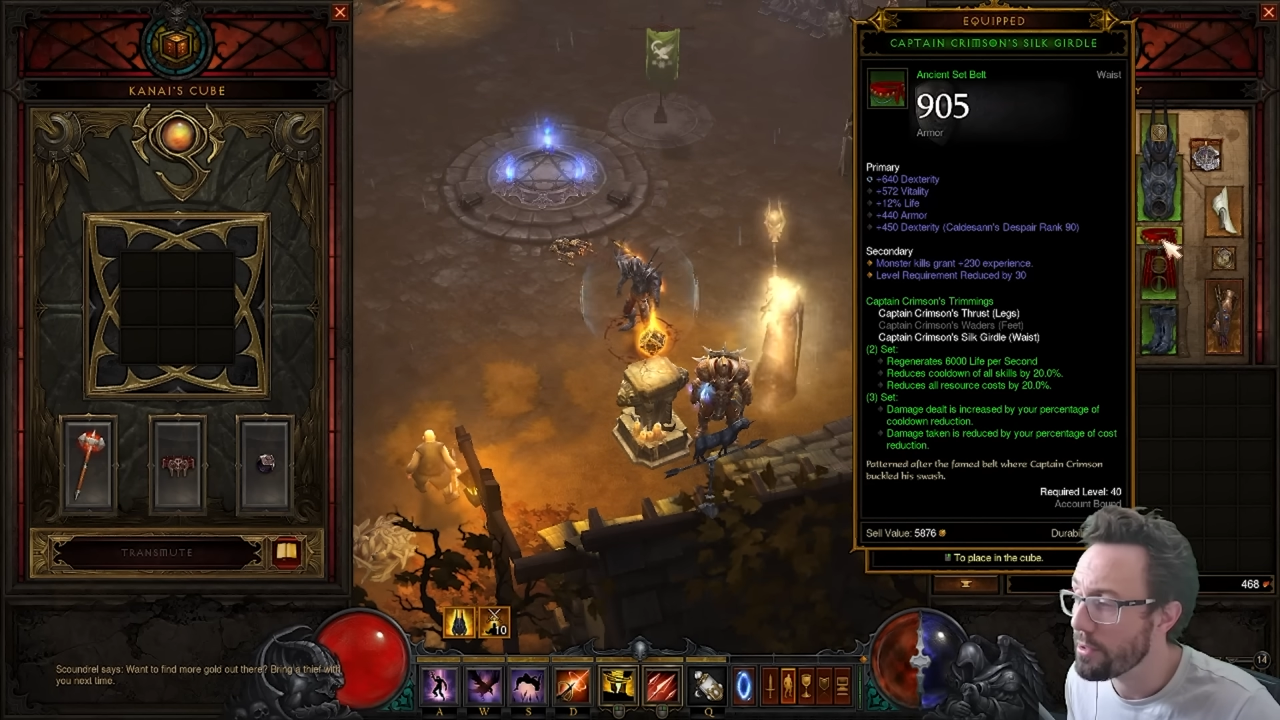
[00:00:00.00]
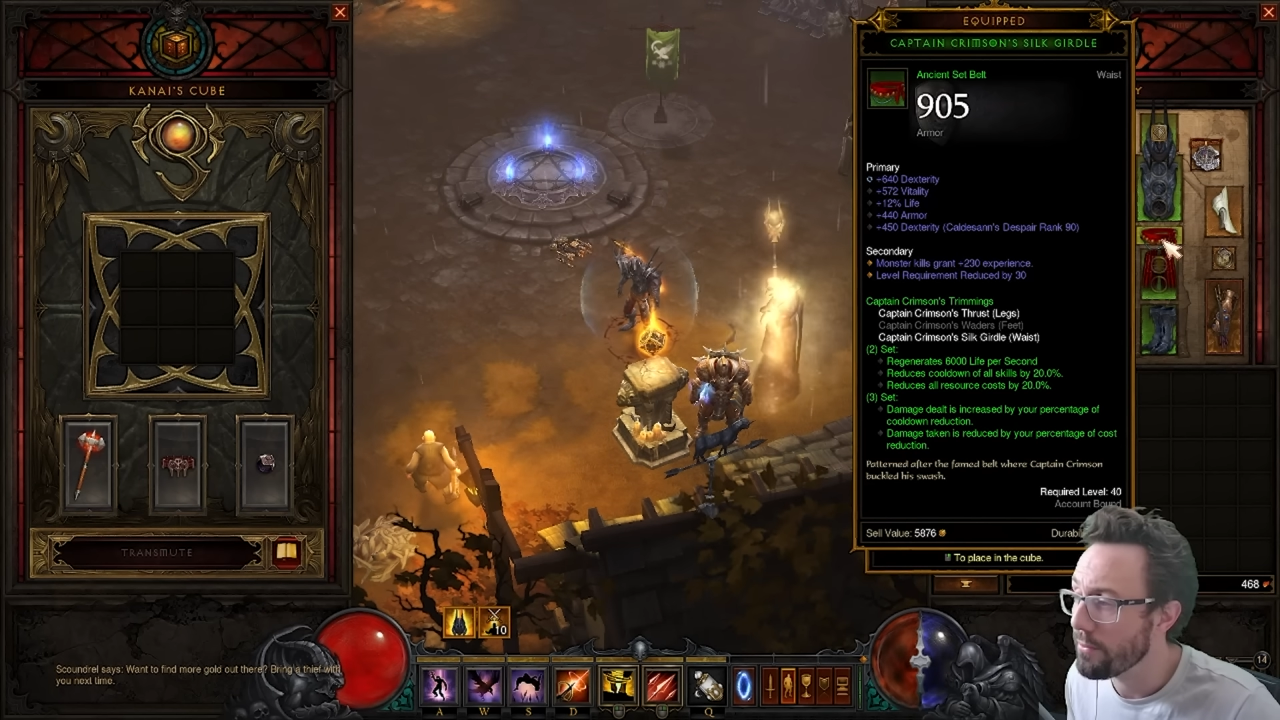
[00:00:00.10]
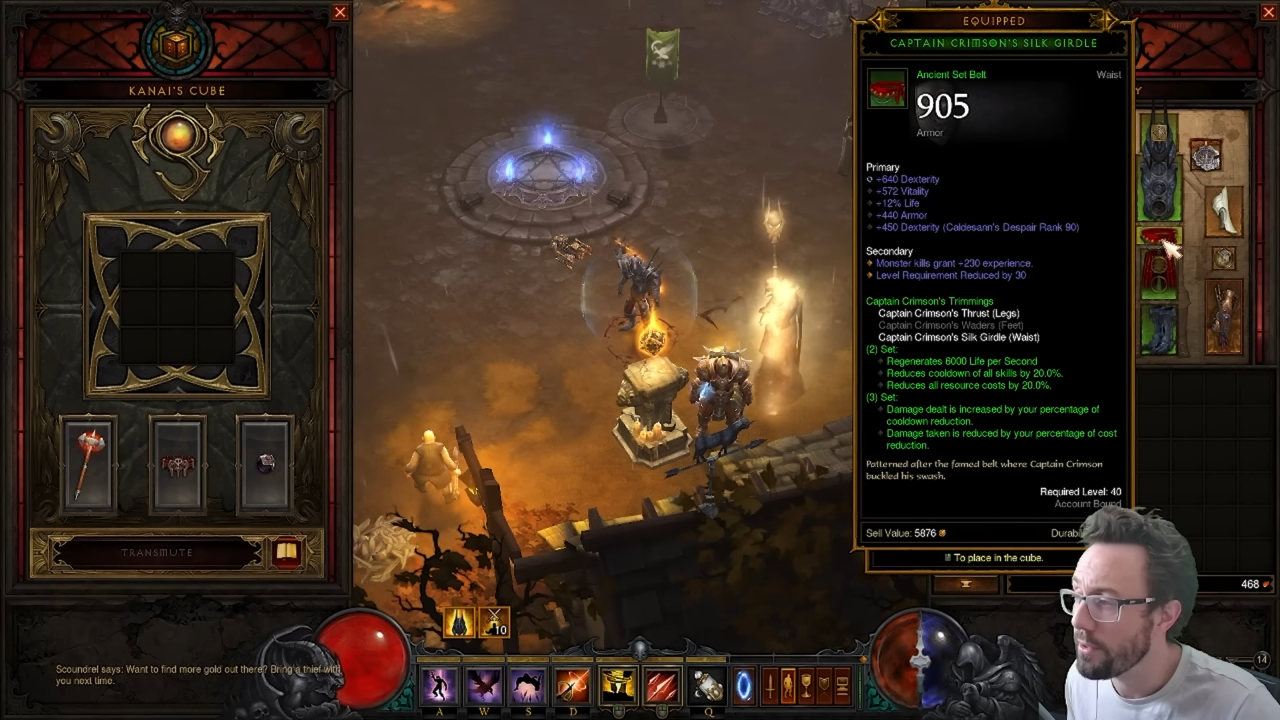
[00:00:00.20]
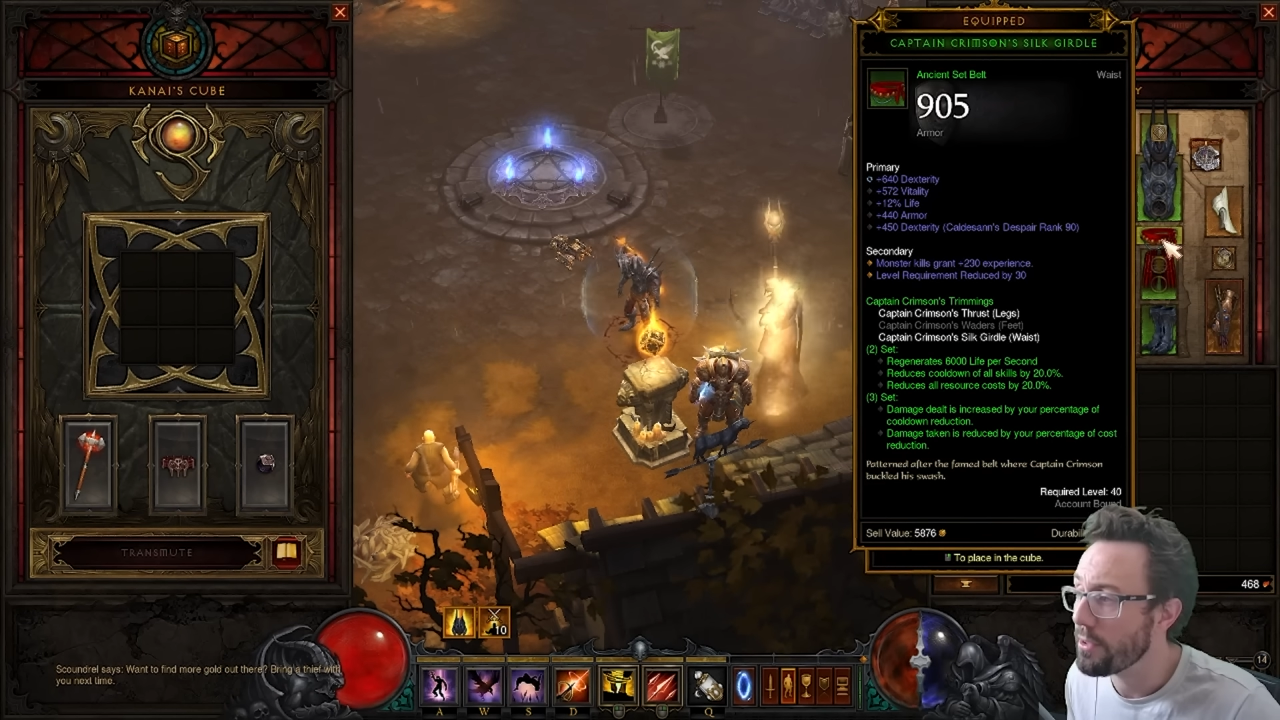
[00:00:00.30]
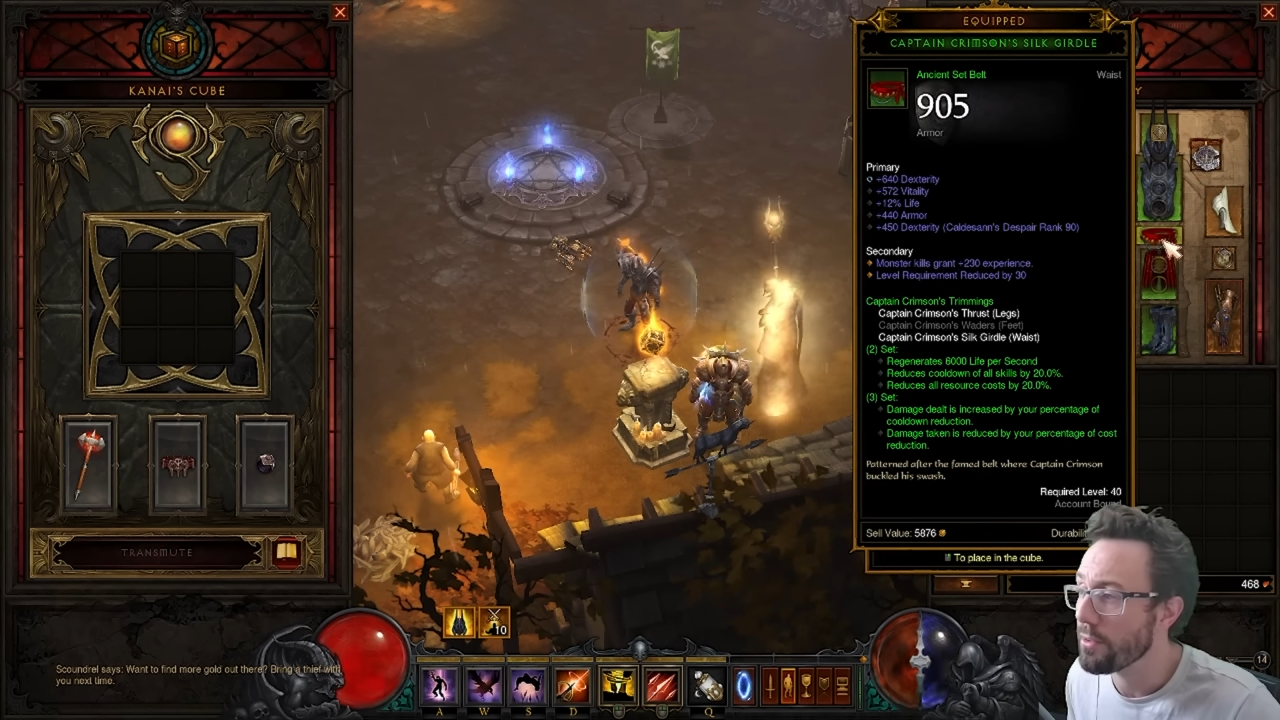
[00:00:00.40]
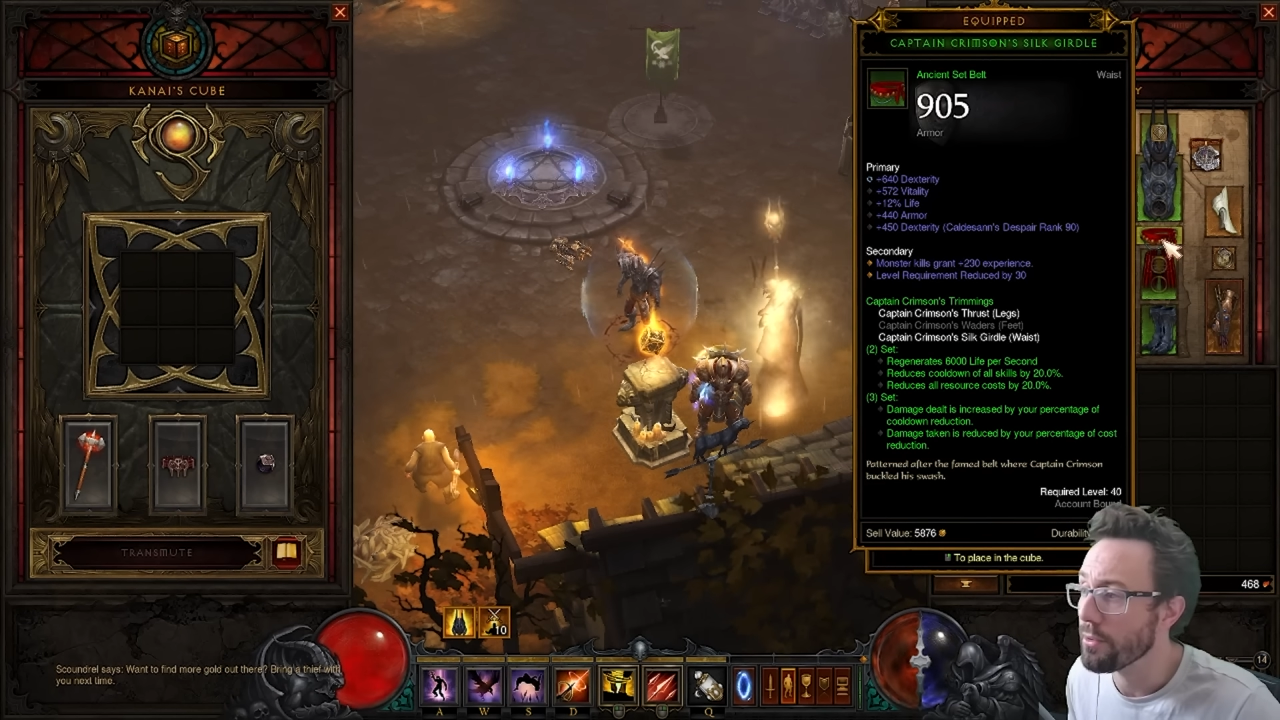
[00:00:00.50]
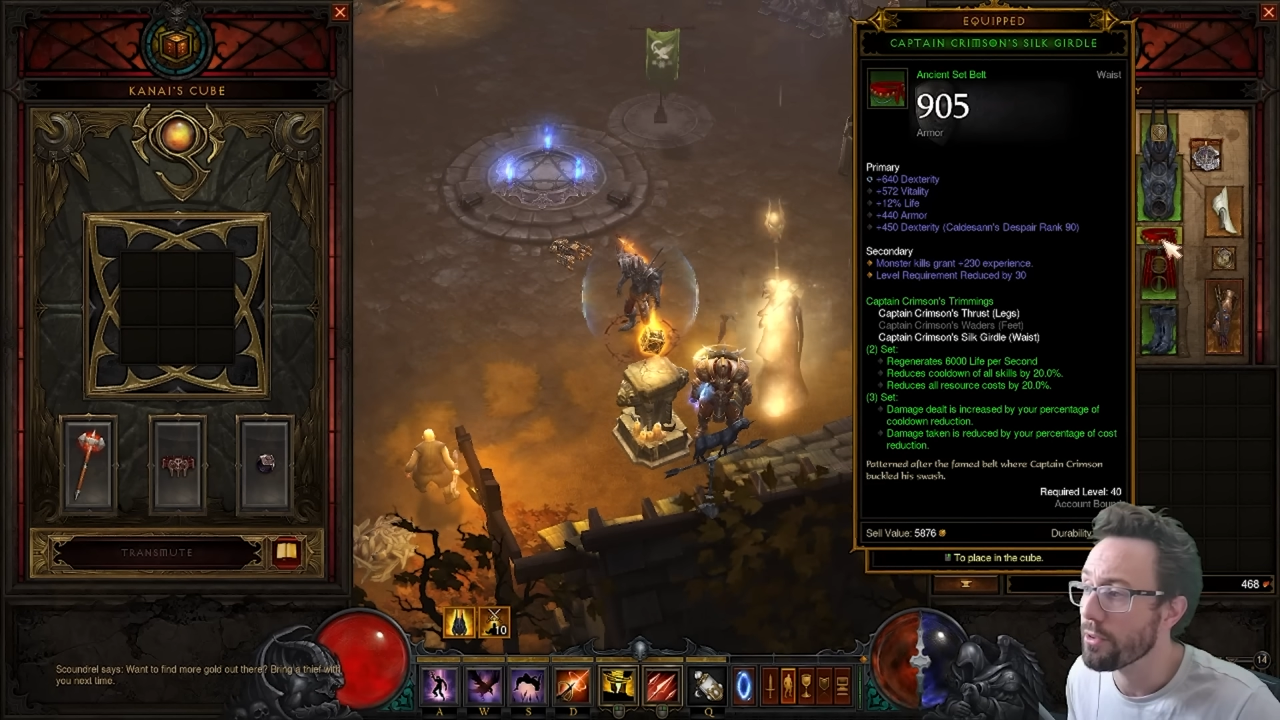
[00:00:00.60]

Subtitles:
in resource